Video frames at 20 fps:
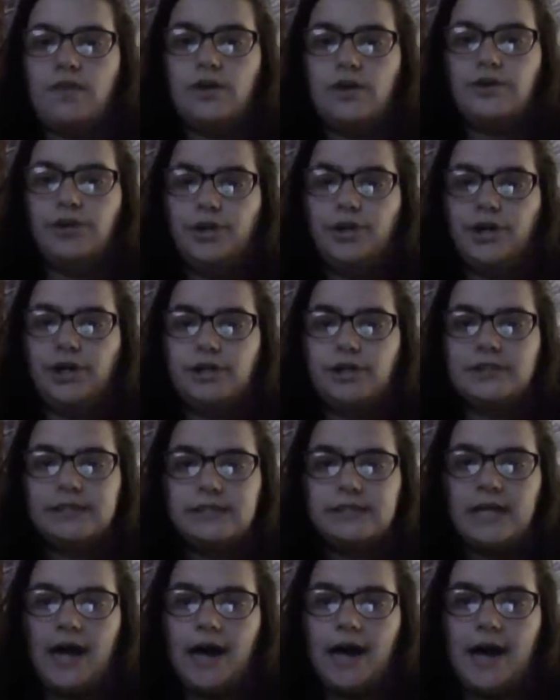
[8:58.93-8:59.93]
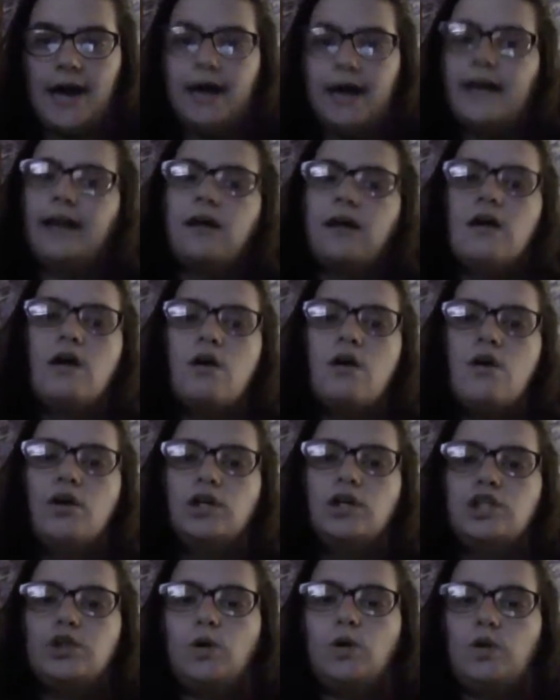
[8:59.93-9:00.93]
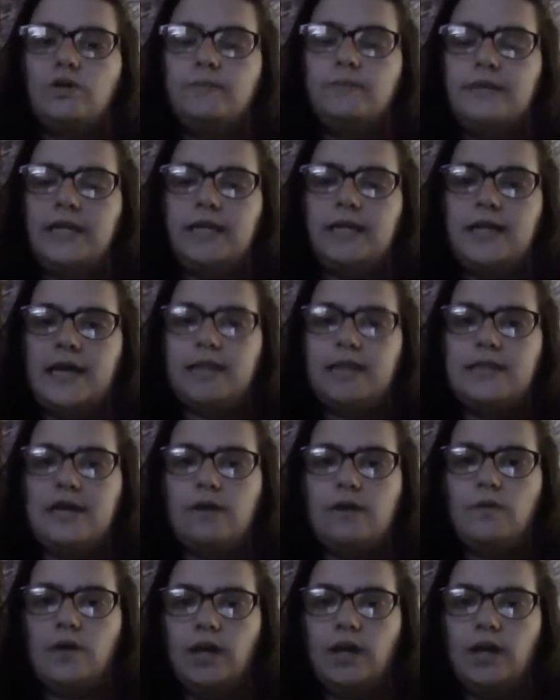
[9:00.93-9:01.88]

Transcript: the nurse had told me that